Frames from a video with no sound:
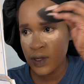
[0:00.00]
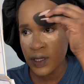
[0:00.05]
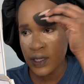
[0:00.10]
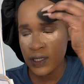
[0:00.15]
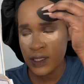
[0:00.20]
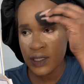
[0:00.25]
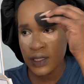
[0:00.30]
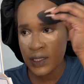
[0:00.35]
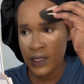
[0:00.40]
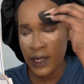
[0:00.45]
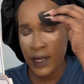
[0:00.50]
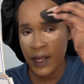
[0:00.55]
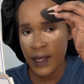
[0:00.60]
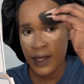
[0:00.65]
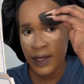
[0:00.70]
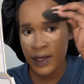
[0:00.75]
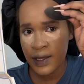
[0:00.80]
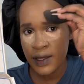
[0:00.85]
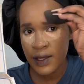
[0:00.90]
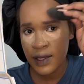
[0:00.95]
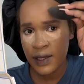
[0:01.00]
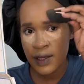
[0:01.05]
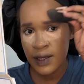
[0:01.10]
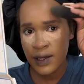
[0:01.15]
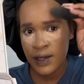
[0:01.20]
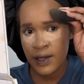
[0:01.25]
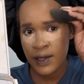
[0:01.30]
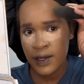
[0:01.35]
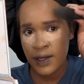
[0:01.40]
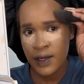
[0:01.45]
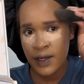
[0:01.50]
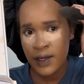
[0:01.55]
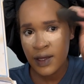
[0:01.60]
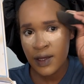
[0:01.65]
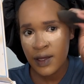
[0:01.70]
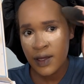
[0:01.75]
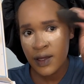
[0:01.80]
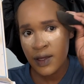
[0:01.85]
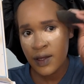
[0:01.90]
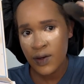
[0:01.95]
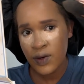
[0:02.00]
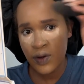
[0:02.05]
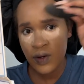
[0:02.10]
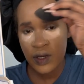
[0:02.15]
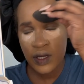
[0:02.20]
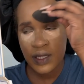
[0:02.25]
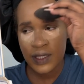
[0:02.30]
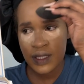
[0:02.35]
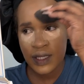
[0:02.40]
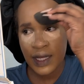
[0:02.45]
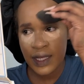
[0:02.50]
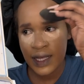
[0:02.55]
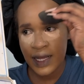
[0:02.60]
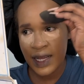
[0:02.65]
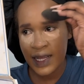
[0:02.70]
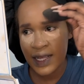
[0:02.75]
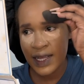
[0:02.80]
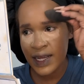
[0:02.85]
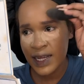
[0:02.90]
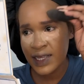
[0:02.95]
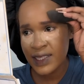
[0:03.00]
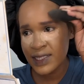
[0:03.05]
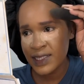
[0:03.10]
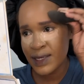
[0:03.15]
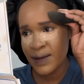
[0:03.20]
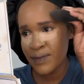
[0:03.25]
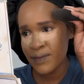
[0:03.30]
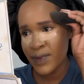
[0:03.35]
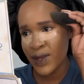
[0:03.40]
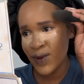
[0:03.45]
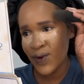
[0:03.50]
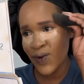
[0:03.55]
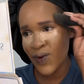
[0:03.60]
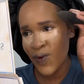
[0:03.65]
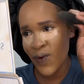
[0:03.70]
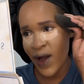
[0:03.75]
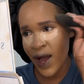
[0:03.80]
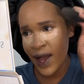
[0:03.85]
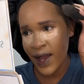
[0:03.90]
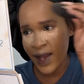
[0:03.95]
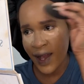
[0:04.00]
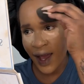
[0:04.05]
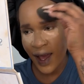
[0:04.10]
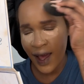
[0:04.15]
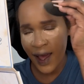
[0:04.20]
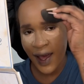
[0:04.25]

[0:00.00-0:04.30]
it, like. Hore is got like a second time go work.